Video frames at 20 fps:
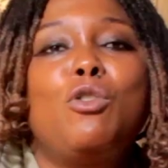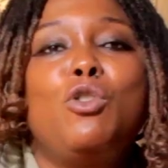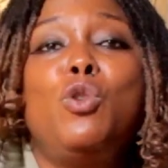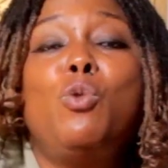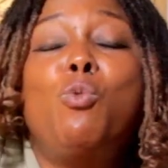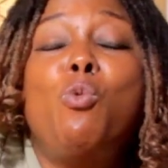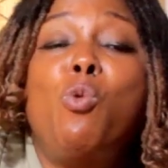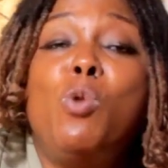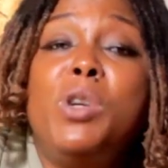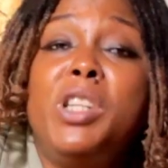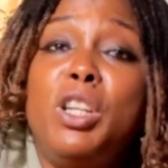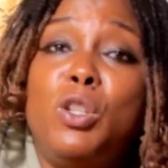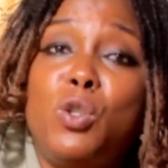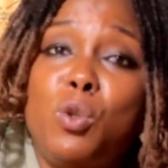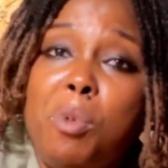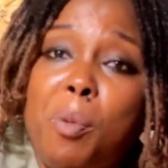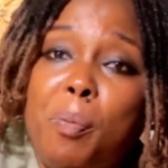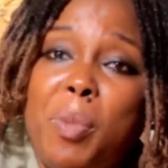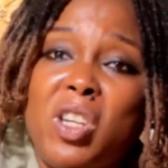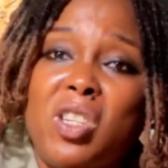You will need
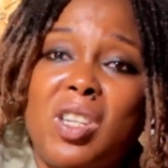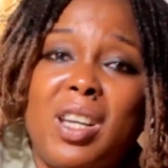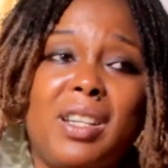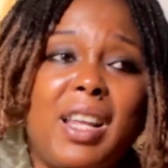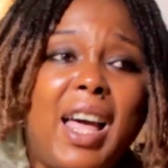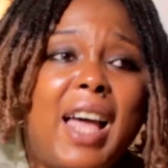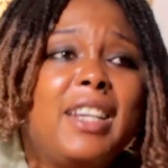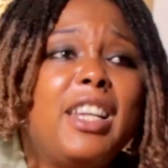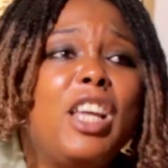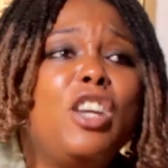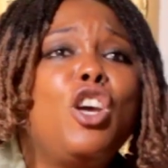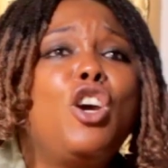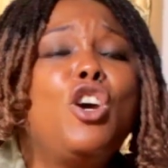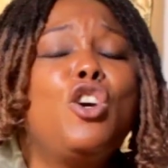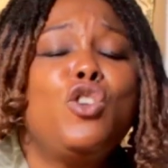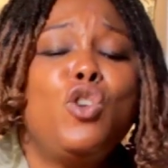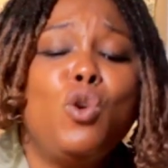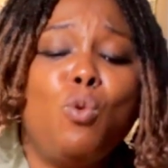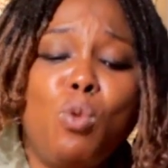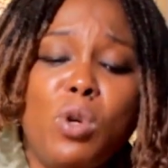to be patient, and then
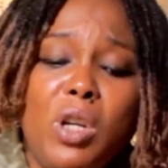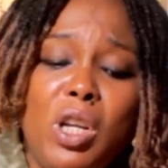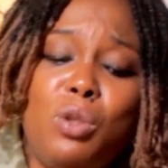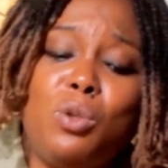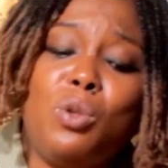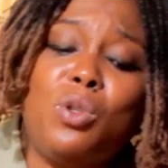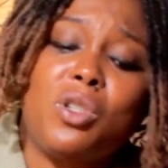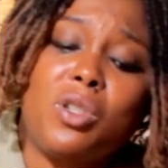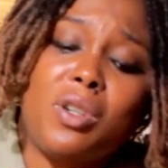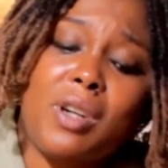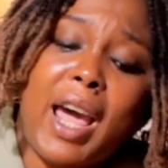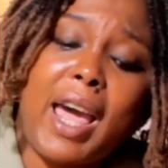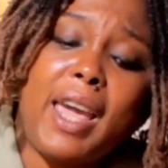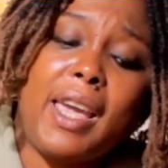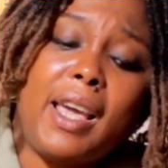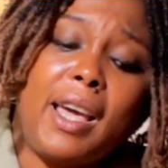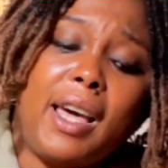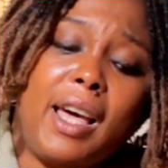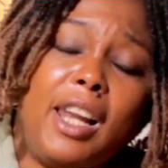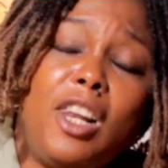you will need to
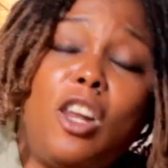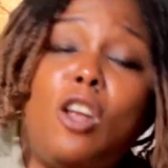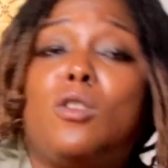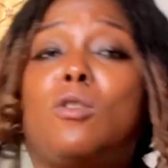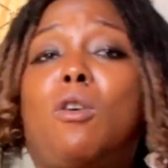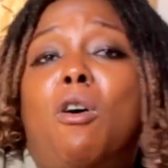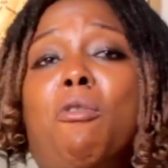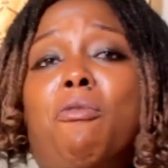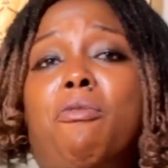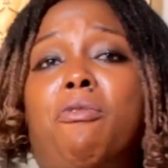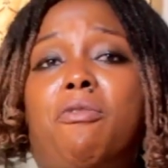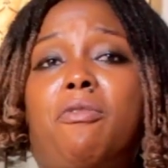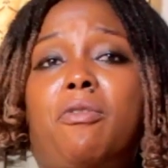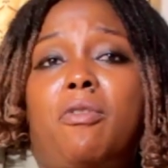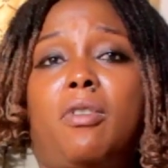try a lot of